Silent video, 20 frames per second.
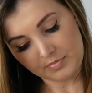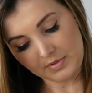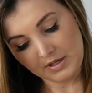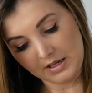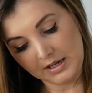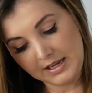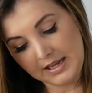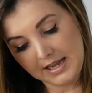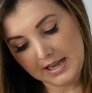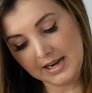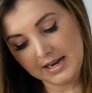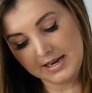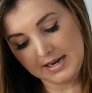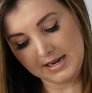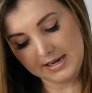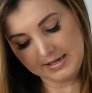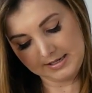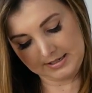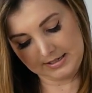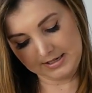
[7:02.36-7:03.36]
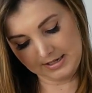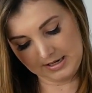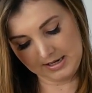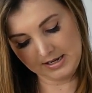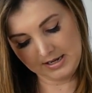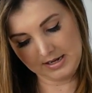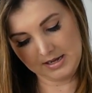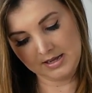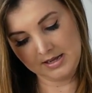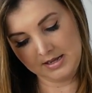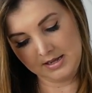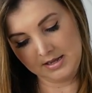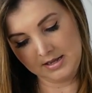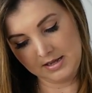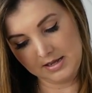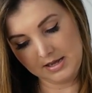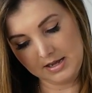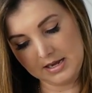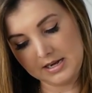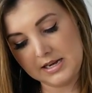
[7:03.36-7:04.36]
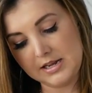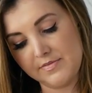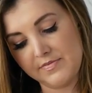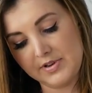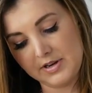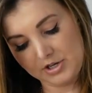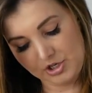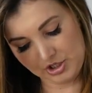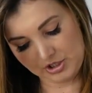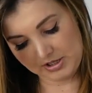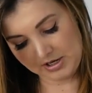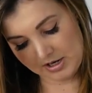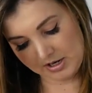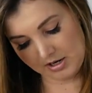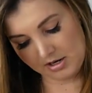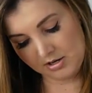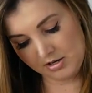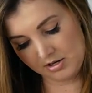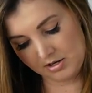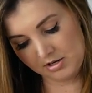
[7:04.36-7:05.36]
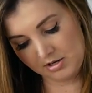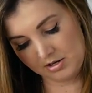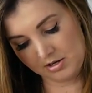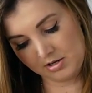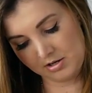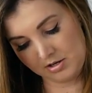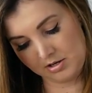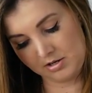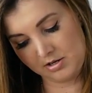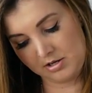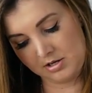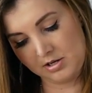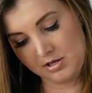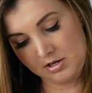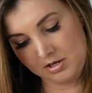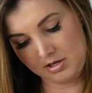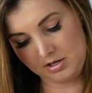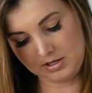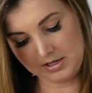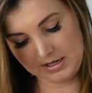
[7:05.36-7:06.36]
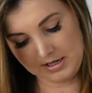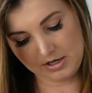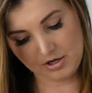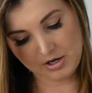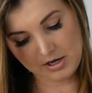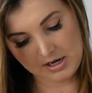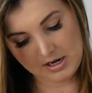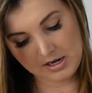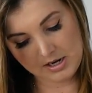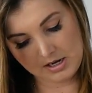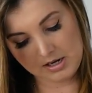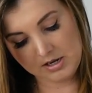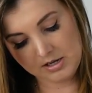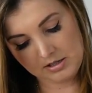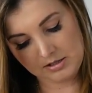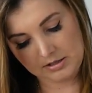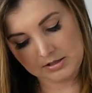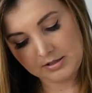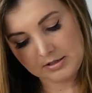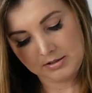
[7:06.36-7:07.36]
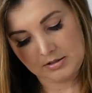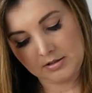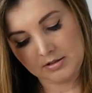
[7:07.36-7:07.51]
and get it nice and even. Just kind of take your hands.